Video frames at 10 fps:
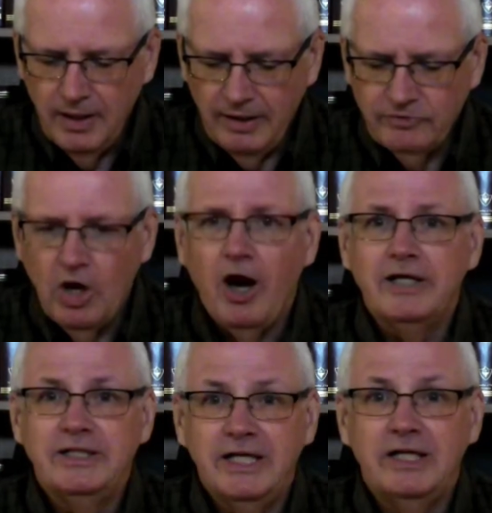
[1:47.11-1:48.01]
of
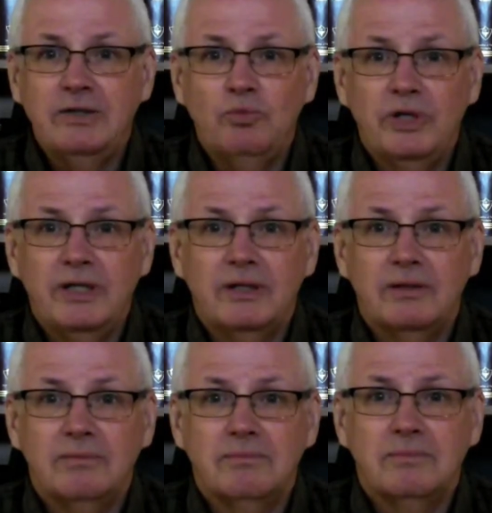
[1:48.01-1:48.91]
God dealing with
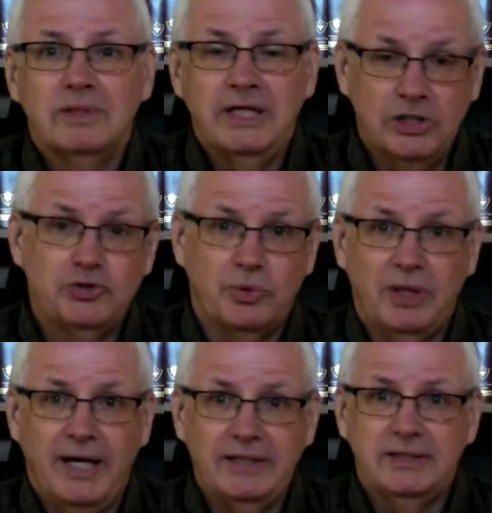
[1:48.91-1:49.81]
the
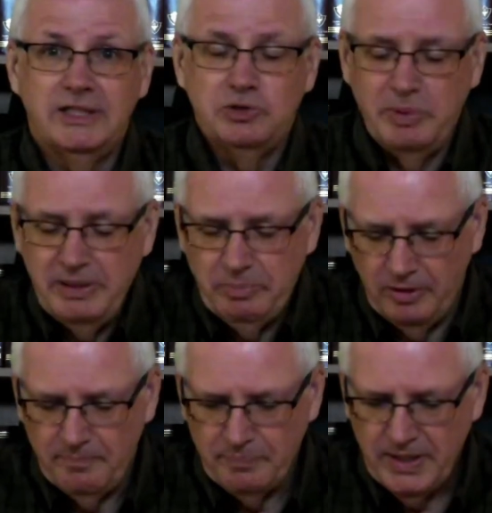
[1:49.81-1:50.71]
Israelites, his
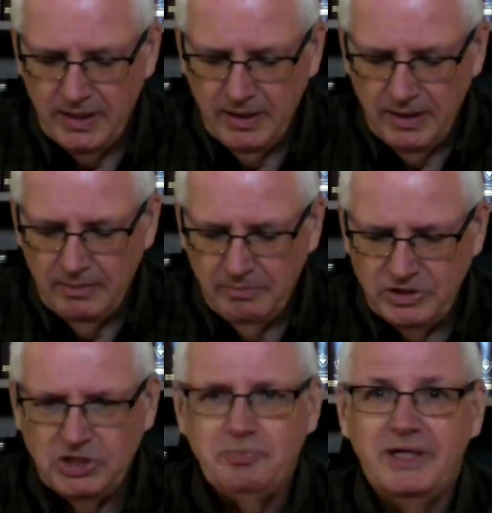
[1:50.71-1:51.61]
people.
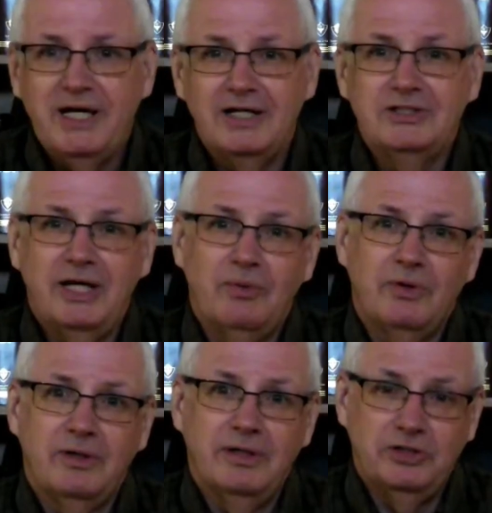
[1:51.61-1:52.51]
But just because they
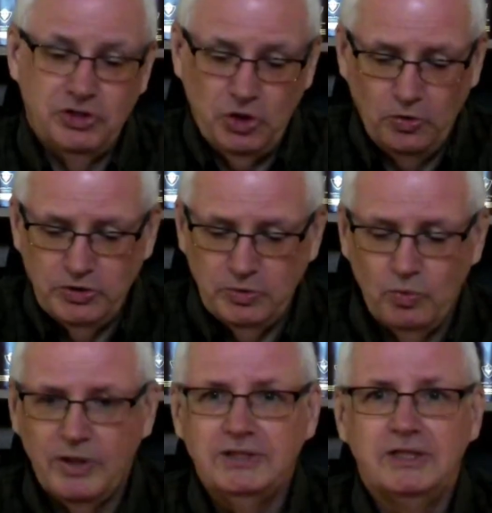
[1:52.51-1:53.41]
were his chosen
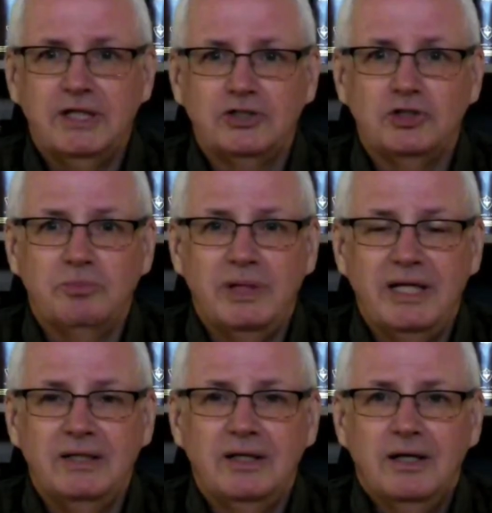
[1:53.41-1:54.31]
ones, it doesn't
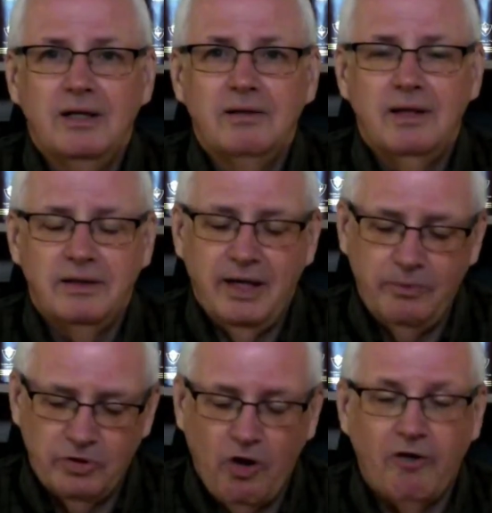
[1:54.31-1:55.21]
mean that they
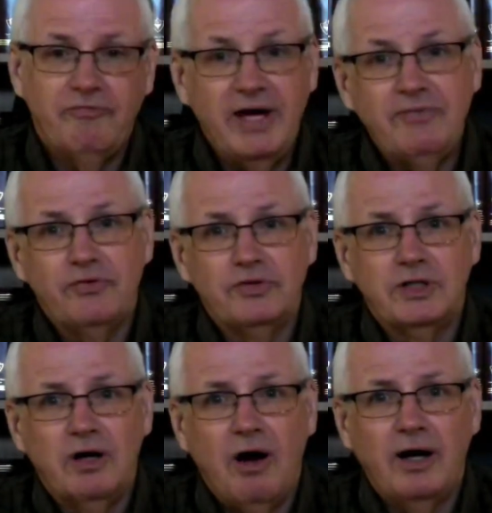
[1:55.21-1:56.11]
were all faithful to
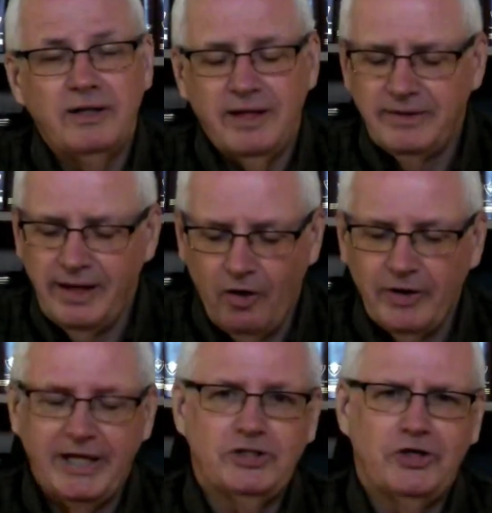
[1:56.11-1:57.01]
God and that they all
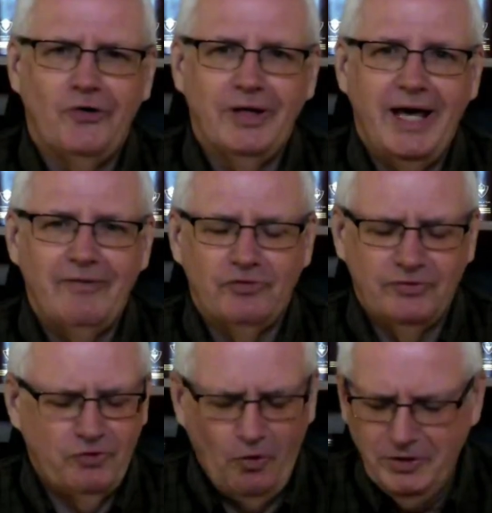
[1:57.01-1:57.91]
get to go to heaven.
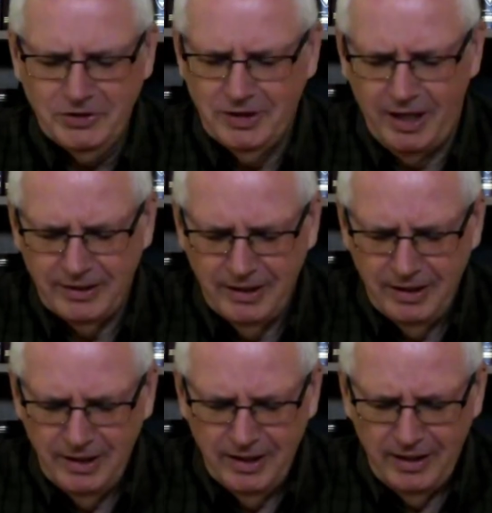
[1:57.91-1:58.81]
Of course not.
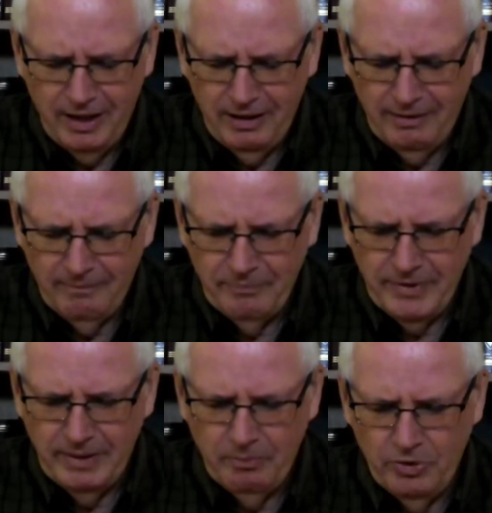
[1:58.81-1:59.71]

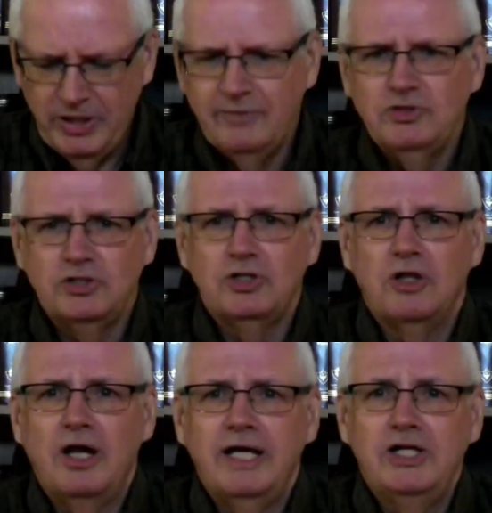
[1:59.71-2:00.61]
Um, the book gives us a
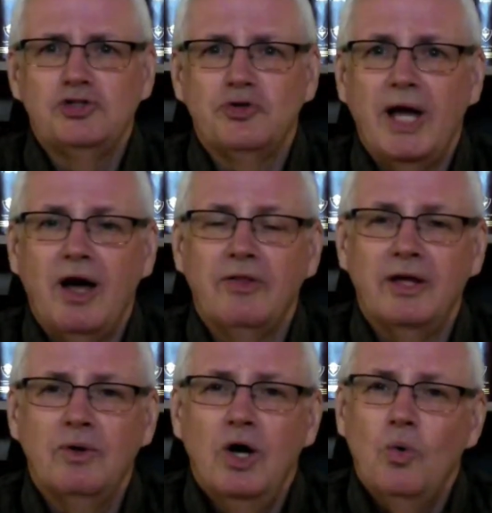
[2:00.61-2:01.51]
lot of history how
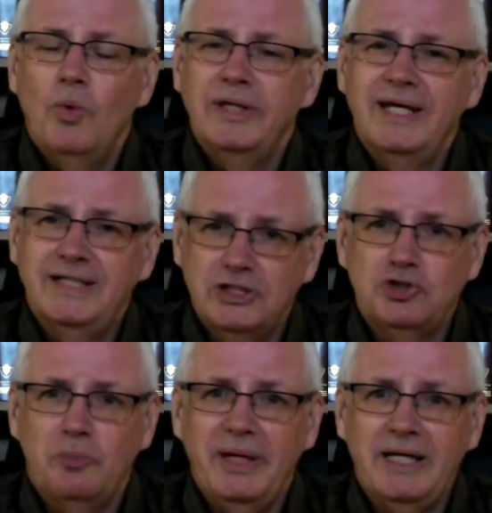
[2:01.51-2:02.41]
that when they
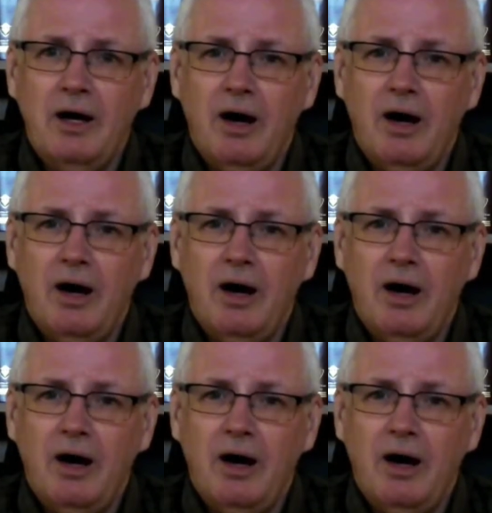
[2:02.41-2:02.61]
disobeyed